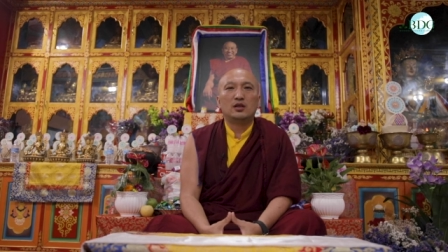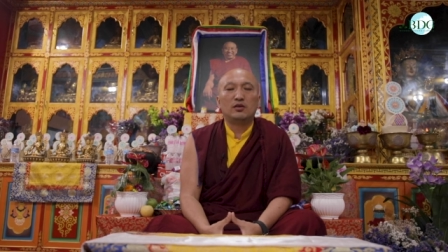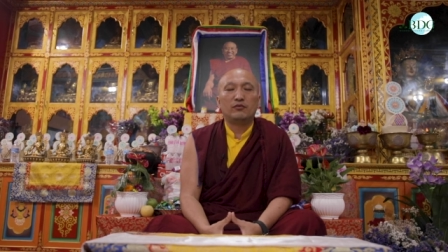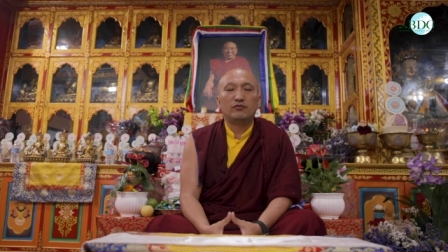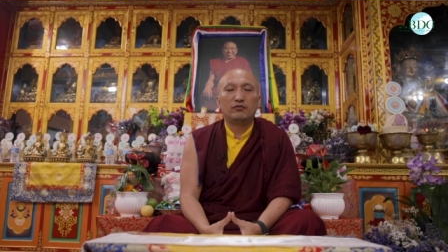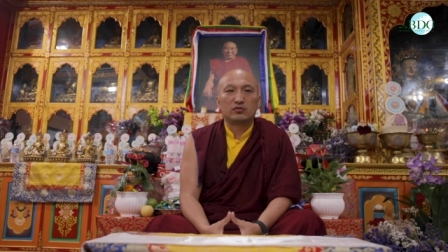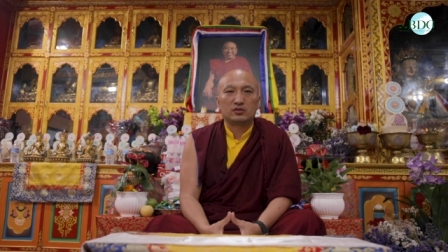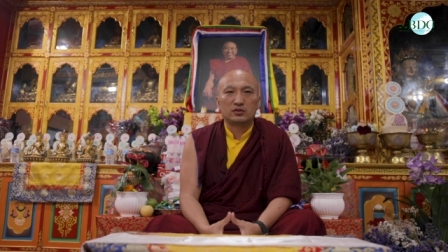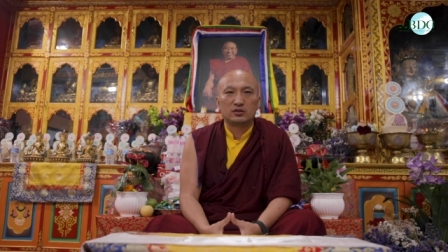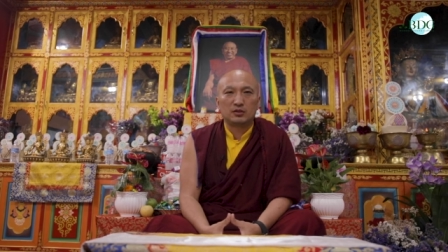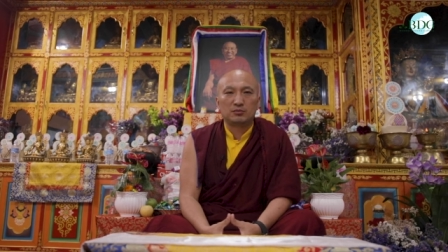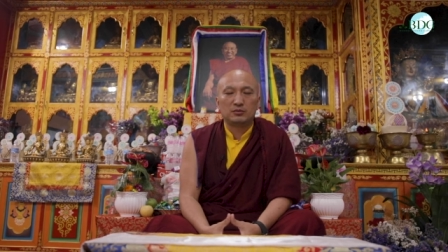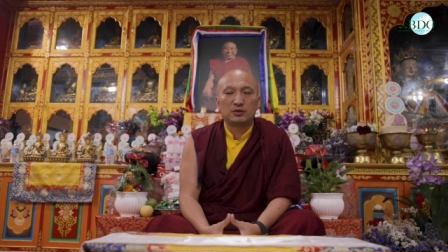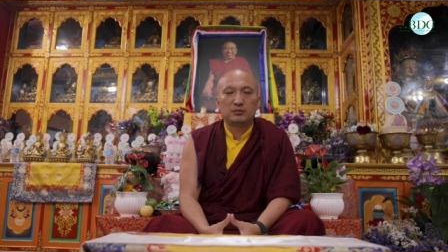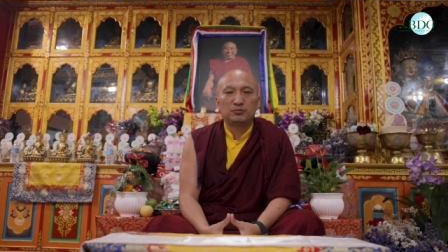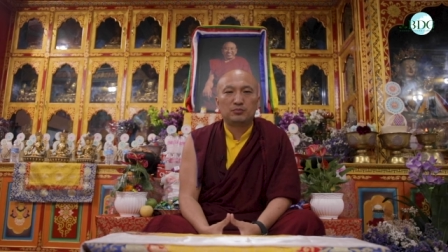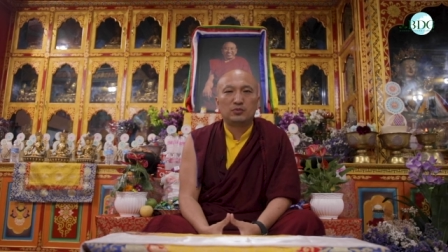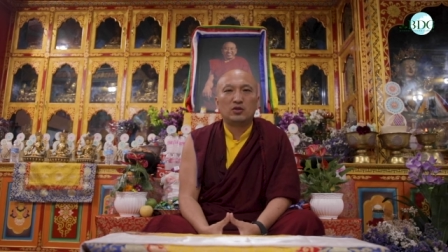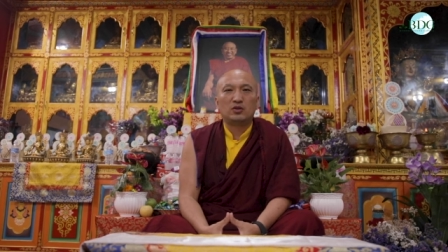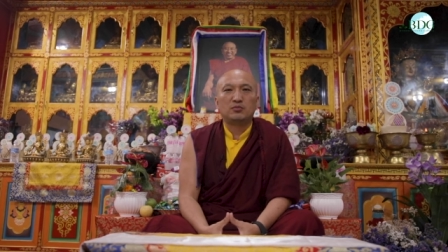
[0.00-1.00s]
for some
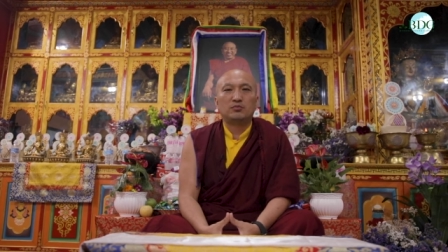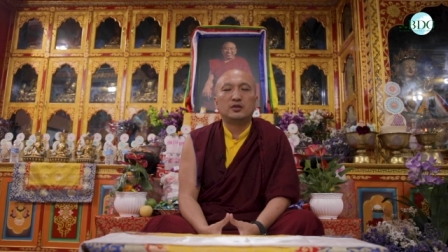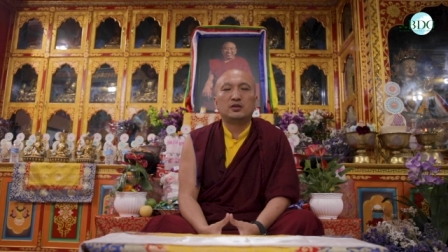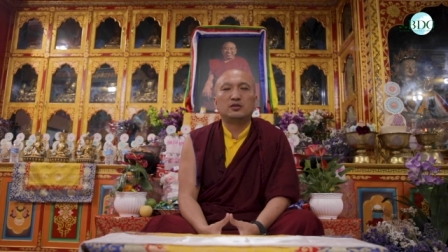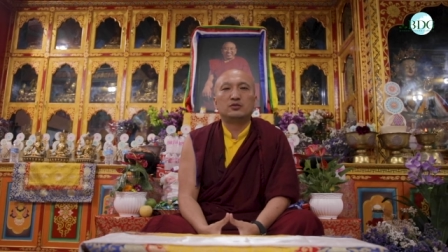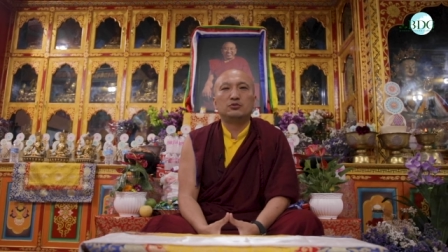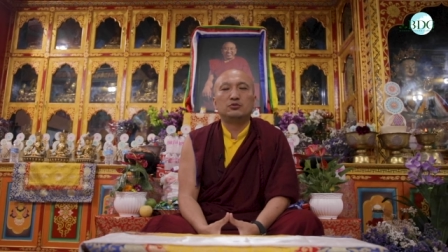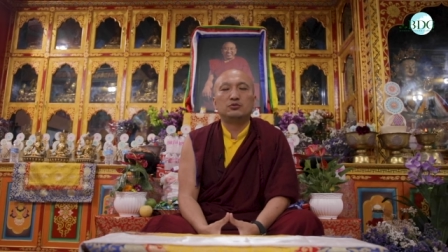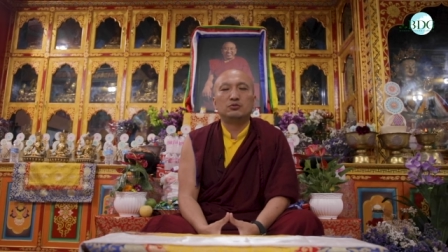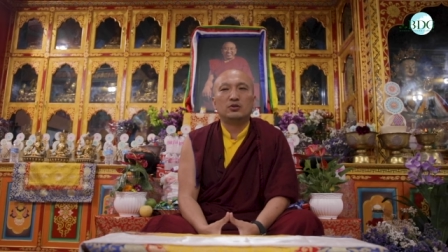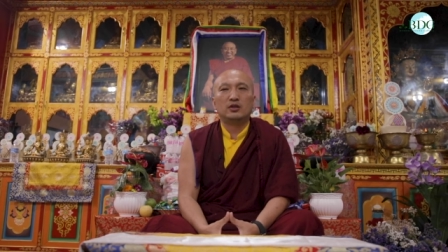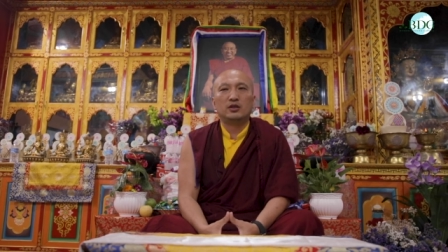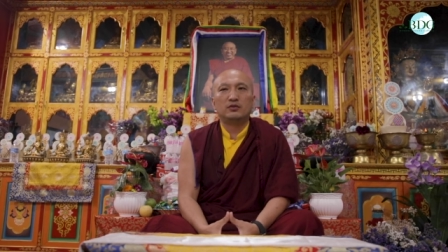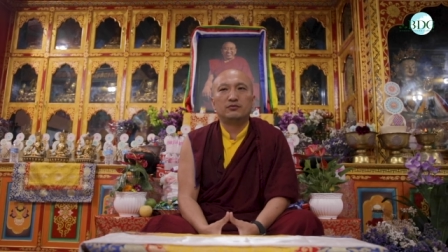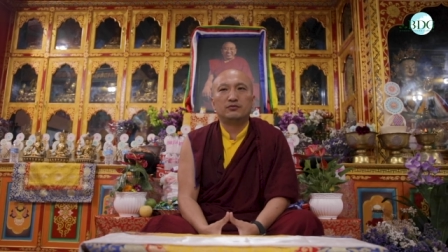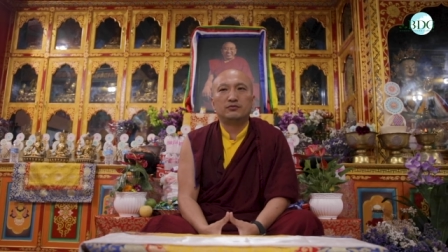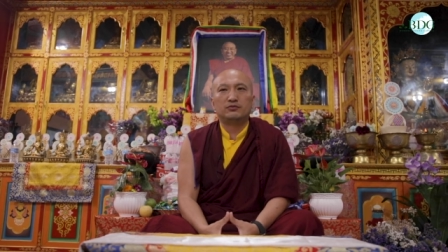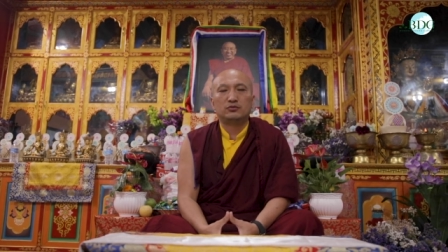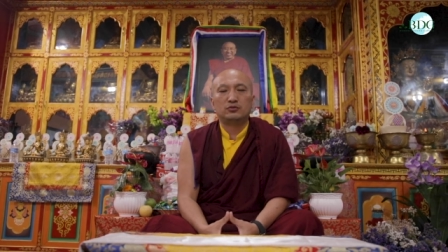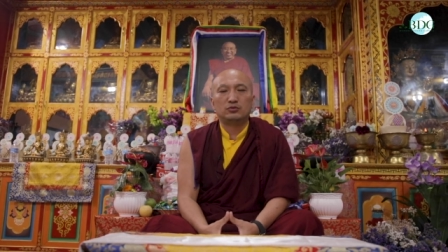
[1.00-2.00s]
empowerment you
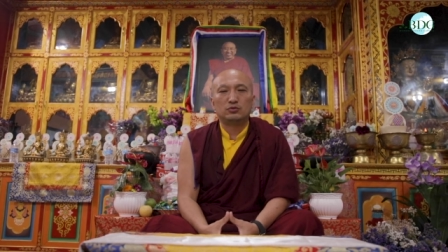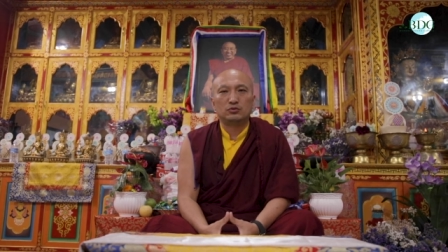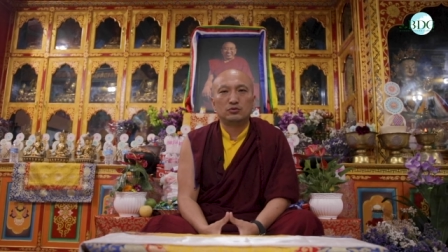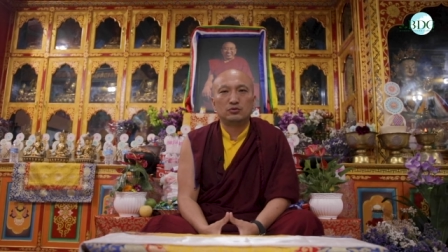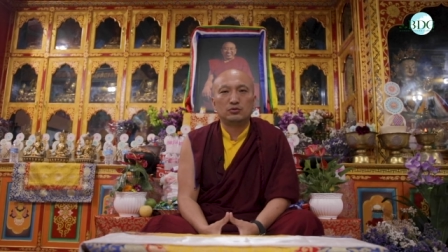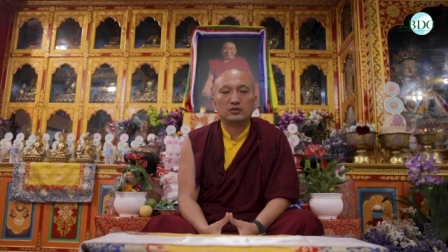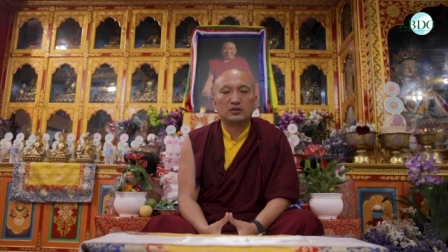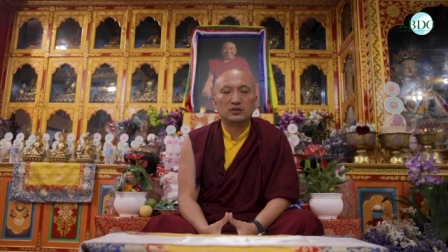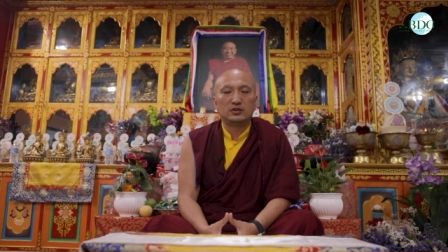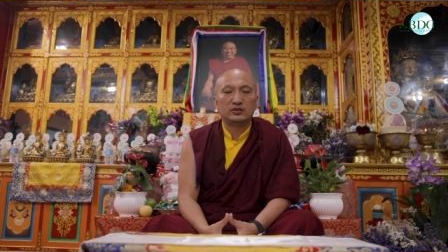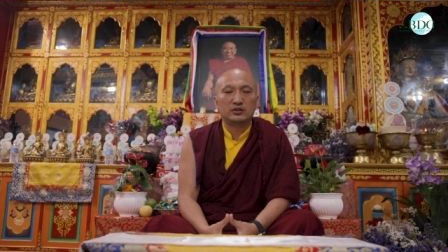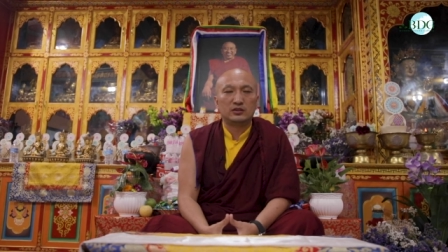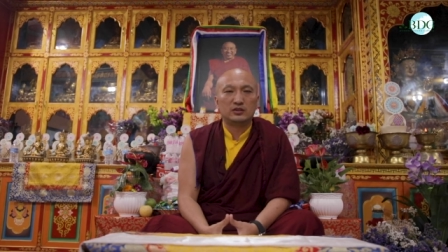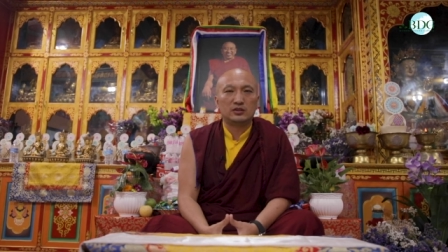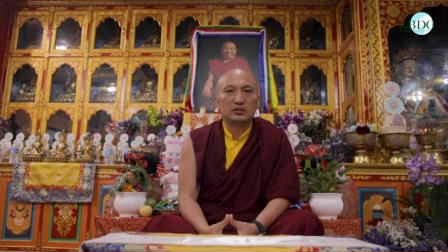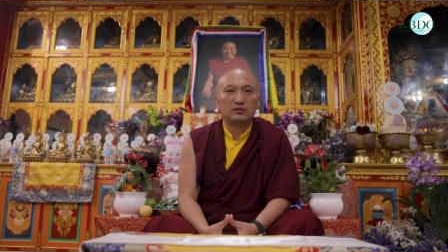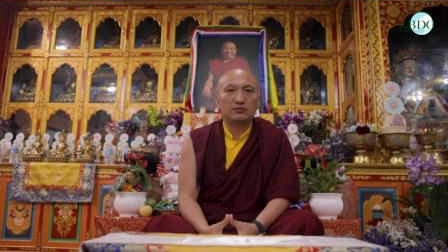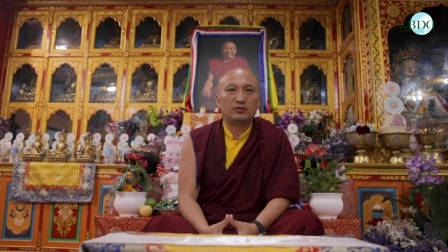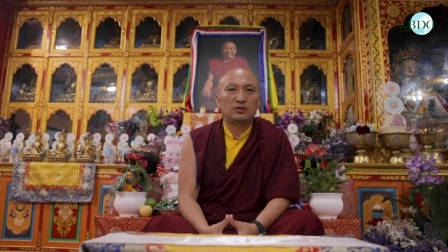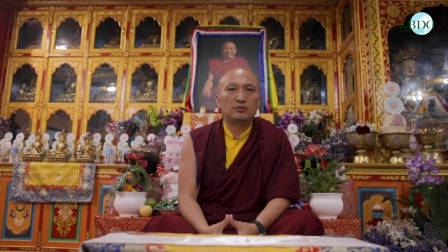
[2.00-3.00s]
have to
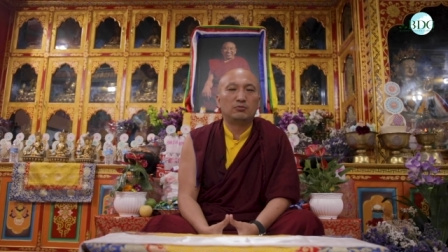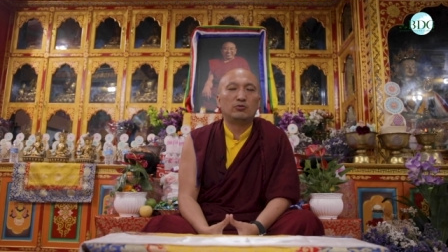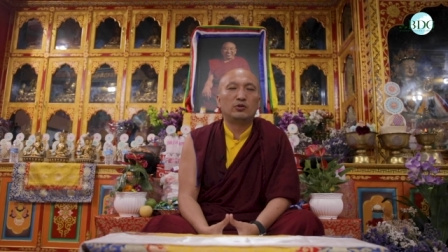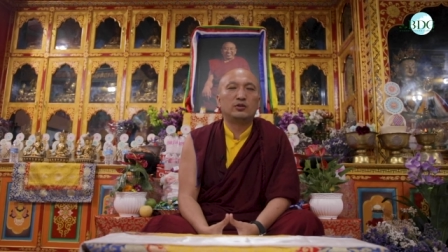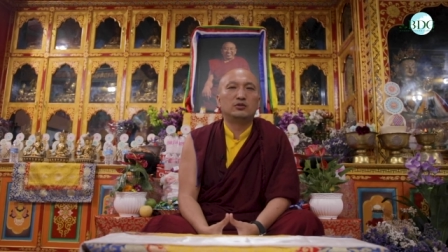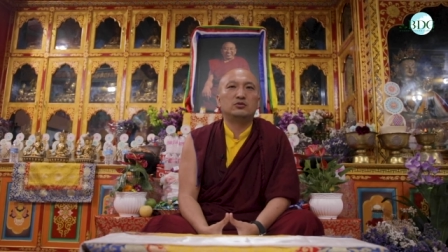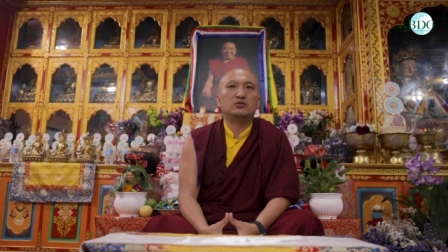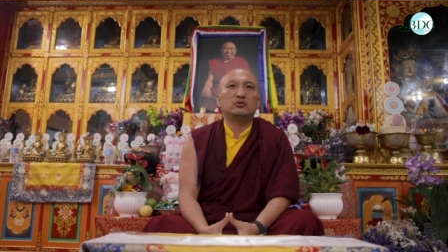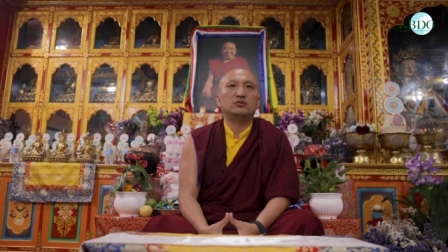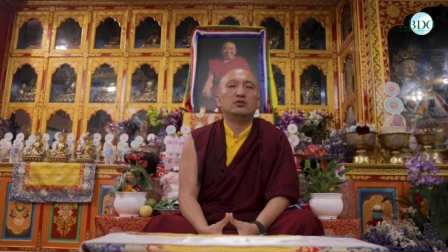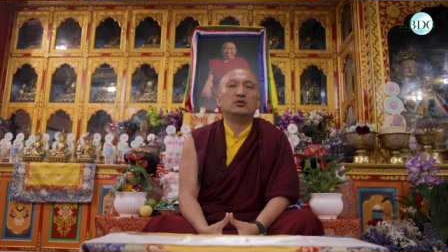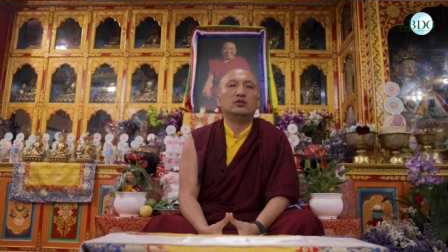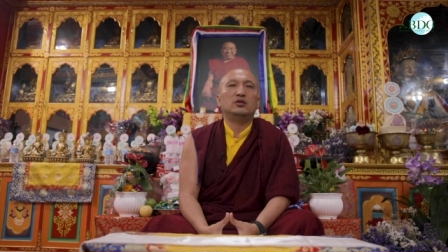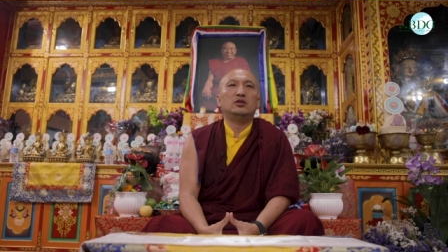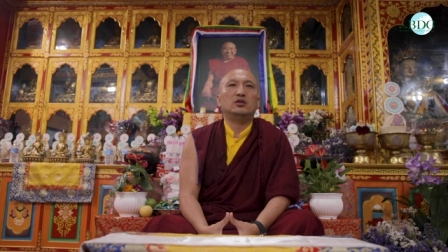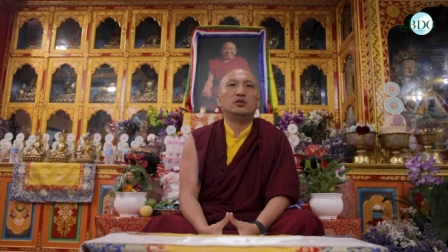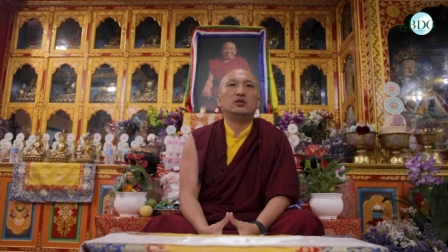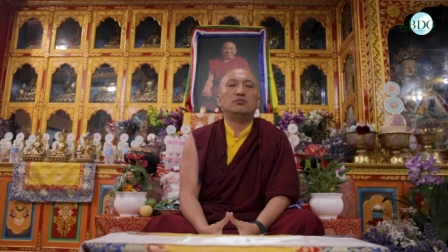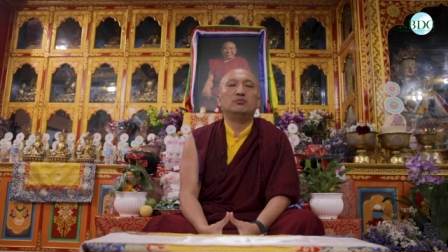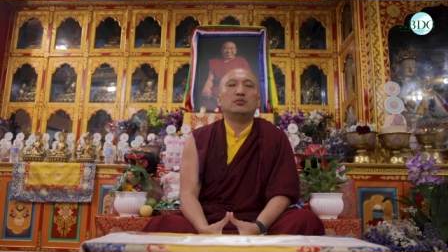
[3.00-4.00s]
receive from one
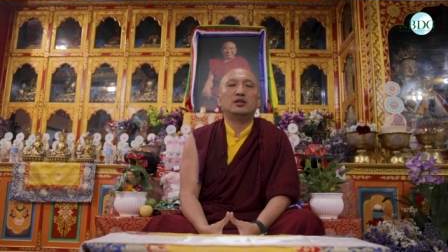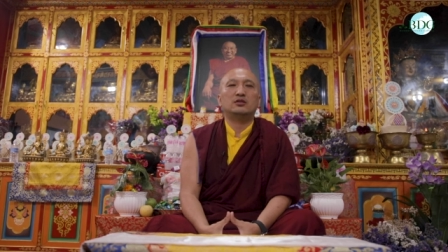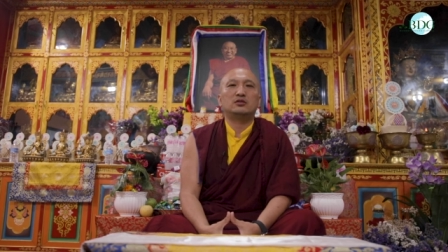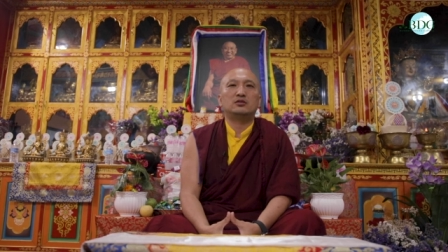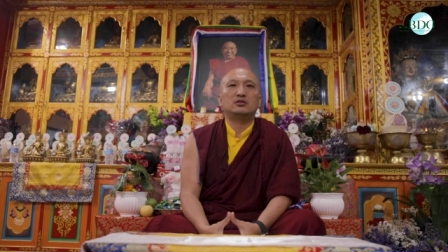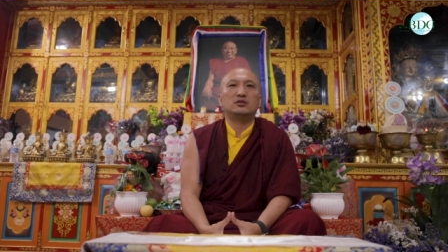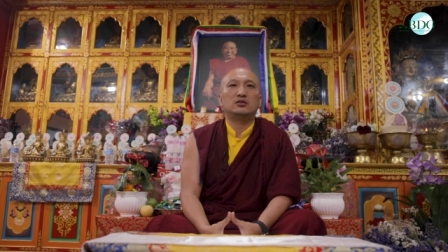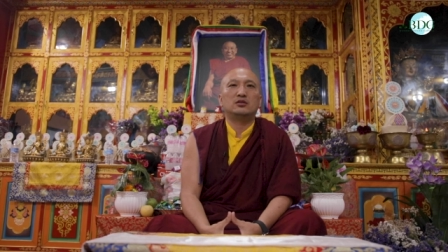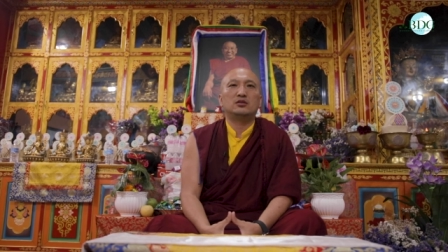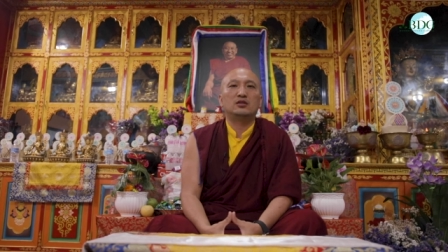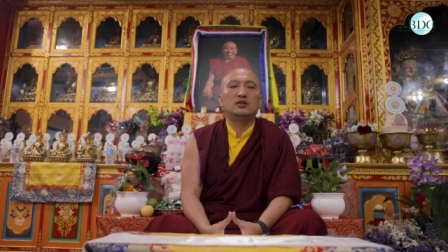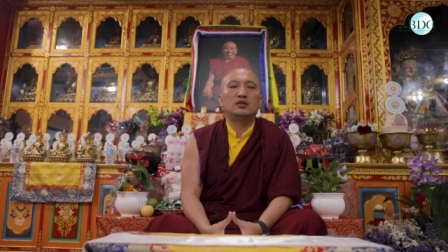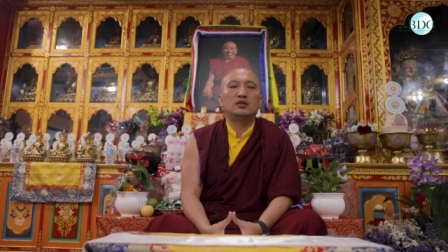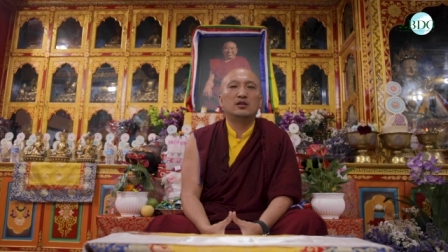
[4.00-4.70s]
master.